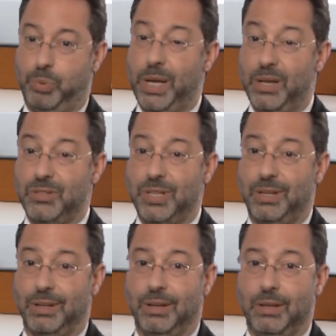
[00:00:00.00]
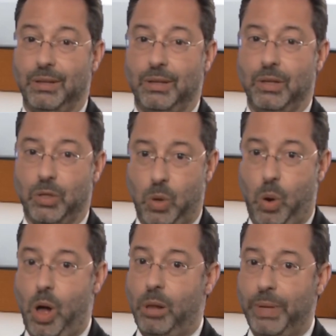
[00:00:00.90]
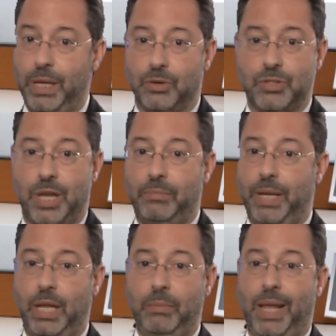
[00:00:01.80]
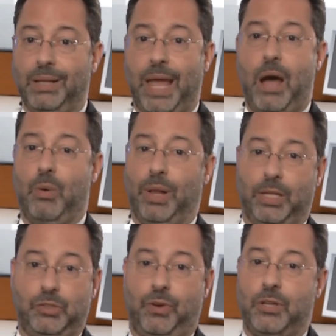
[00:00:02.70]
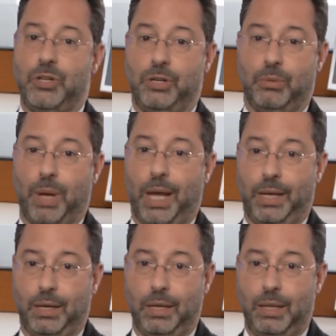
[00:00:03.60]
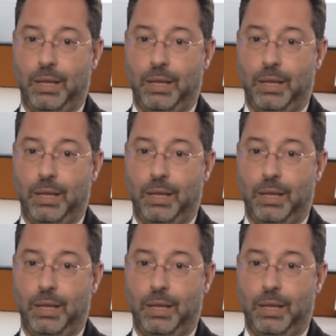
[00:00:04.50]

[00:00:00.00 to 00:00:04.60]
Bring us in. Call me or send me an email now while it's fresh in your mind.